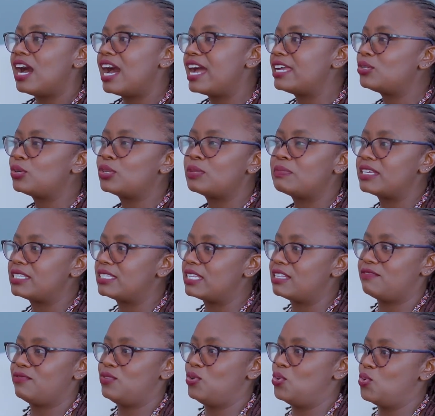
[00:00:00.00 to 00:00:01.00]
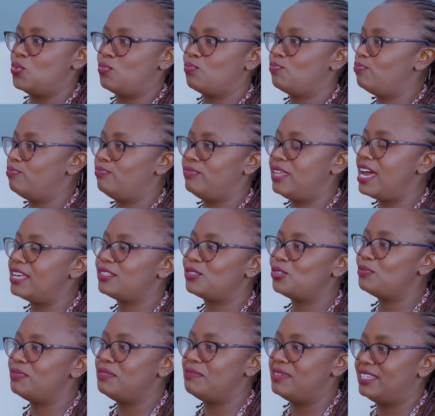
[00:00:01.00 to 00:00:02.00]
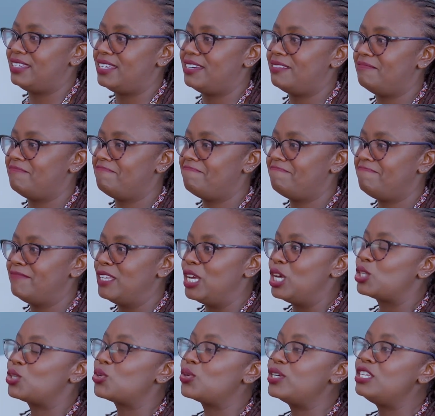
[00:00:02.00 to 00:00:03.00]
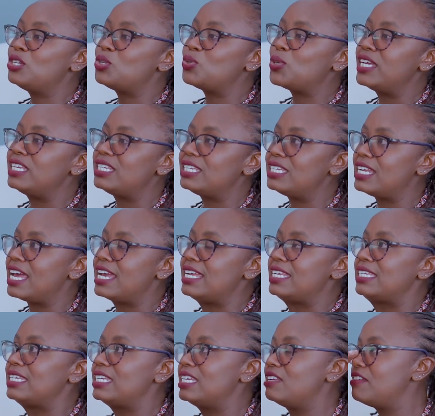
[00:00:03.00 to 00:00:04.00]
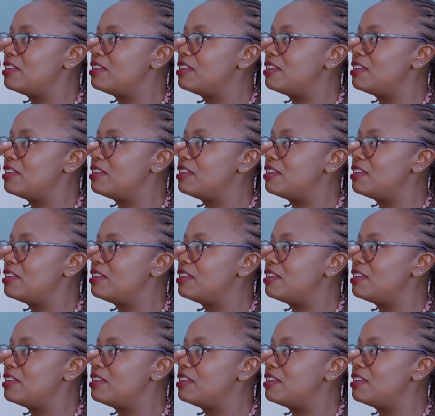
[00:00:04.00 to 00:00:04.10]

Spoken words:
I told myself, no, there has to be better. So in 2019,